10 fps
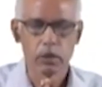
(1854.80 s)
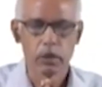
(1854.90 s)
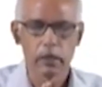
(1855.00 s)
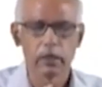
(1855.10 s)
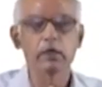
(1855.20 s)

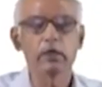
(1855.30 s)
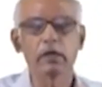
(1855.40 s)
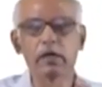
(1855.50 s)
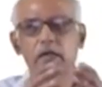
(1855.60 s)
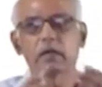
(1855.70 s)
and the
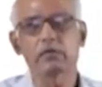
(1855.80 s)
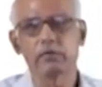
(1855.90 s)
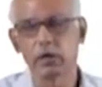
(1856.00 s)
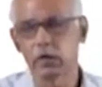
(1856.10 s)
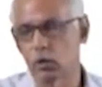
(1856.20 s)
electric
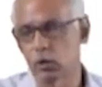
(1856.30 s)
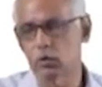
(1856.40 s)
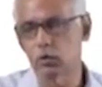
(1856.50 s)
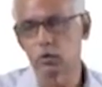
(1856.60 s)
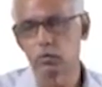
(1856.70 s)
field
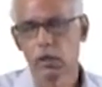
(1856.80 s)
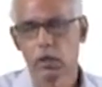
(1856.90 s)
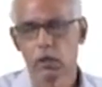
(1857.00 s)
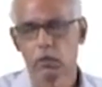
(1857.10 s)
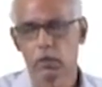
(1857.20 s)
also.
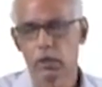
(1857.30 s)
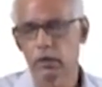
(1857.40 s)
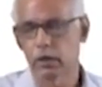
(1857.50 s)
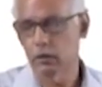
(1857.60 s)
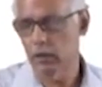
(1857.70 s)

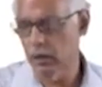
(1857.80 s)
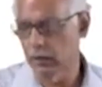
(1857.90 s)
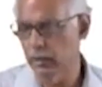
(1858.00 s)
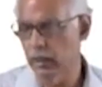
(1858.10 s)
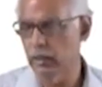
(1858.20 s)
What I
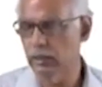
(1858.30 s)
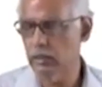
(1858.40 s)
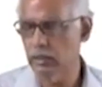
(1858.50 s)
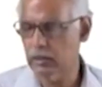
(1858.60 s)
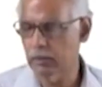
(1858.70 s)
mean is
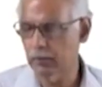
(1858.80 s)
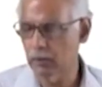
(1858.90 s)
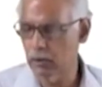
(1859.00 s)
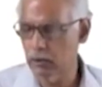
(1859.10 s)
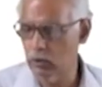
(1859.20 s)
that
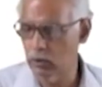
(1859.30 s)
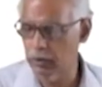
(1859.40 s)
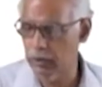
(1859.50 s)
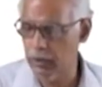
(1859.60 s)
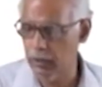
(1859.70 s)
suppose the
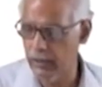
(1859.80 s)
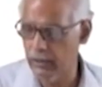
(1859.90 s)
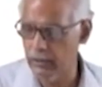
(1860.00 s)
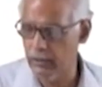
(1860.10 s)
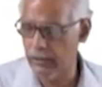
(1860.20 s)
geometry
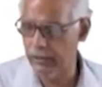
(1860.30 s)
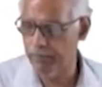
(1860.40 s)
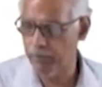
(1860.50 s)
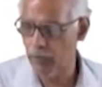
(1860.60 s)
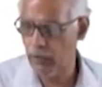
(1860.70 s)
is
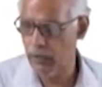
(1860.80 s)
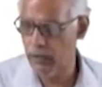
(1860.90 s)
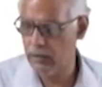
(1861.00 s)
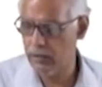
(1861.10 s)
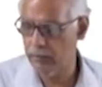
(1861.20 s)

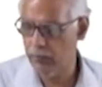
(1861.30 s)
let's say